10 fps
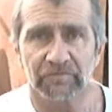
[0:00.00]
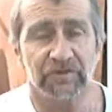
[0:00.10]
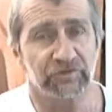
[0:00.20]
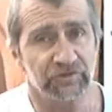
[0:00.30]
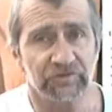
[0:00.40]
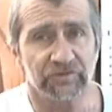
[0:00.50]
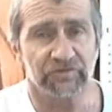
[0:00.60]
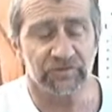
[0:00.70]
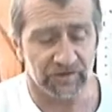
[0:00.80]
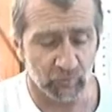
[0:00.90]
that Jesus
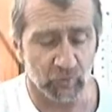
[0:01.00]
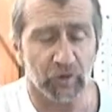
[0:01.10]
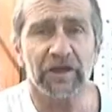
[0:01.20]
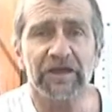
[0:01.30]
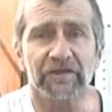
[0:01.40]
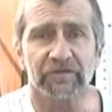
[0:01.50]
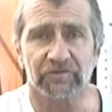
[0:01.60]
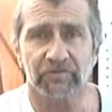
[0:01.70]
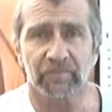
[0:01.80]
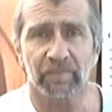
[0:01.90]
said were His